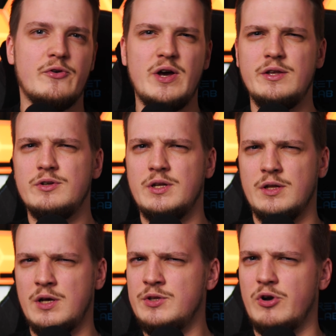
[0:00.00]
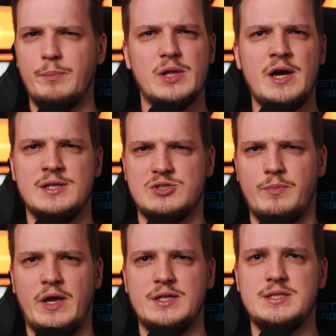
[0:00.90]
rather than another appliance to
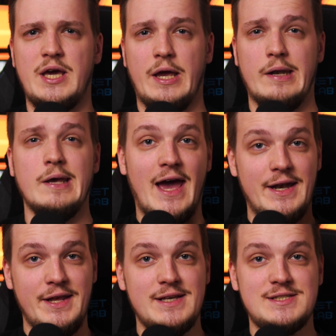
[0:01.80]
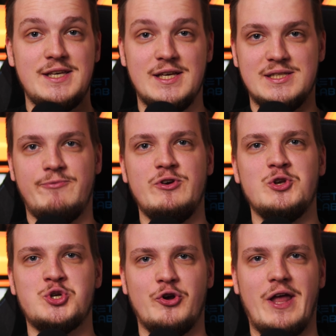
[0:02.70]
maintain. And this is the
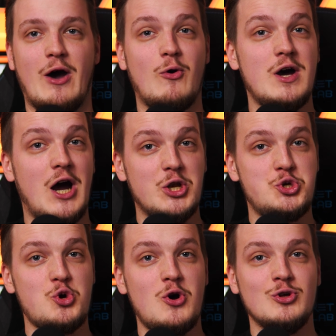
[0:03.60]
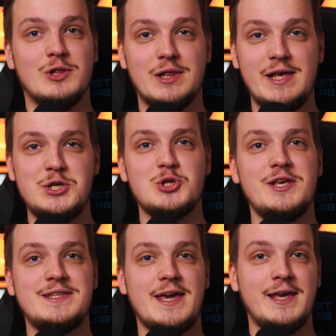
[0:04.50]
future now. A drone
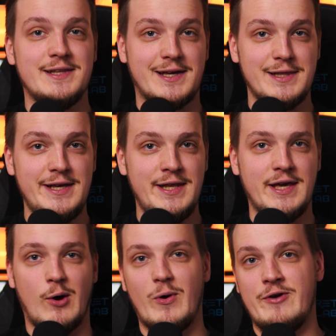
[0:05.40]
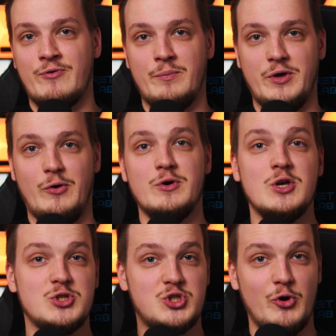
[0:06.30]
literally taking the cleaning away from you,
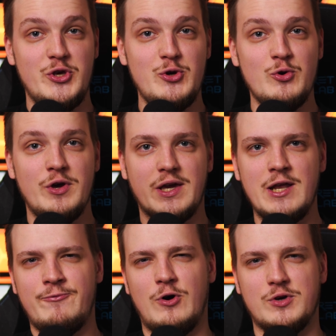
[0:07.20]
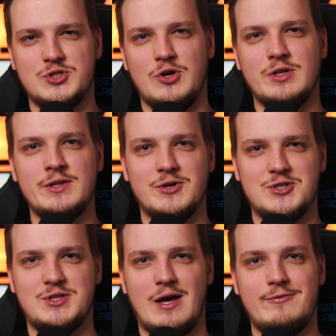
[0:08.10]
so you can focus on other
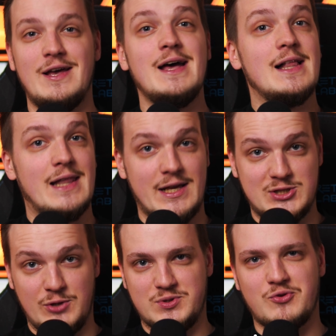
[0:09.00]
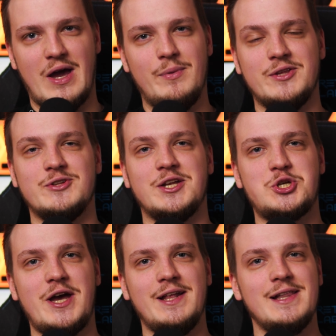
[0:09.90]
stuff, like subscribing to the
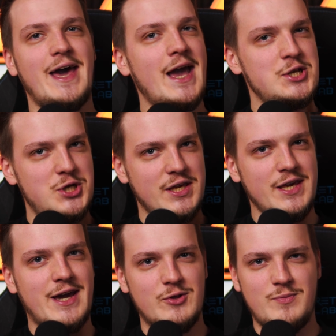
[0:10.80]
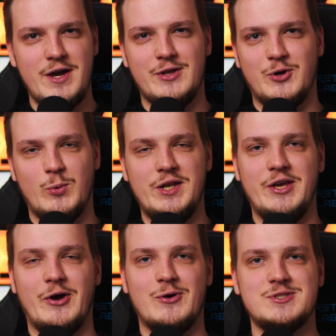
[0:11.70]
channel and checking out my other
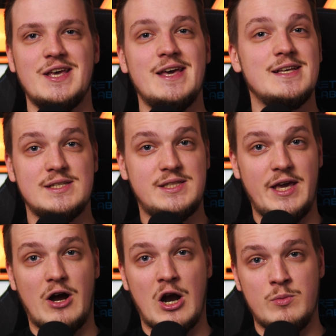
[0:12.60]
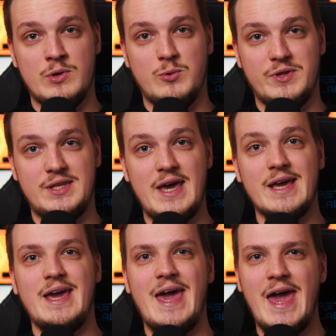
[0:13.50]
videos. Stay armored with
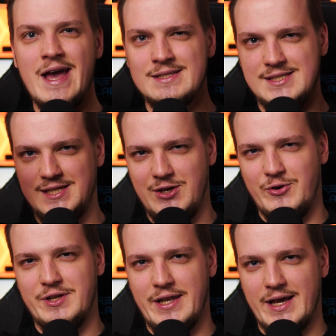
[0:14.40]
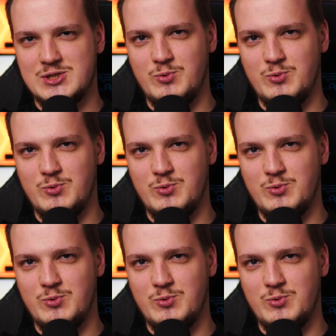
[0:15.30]
tech, and see you in the next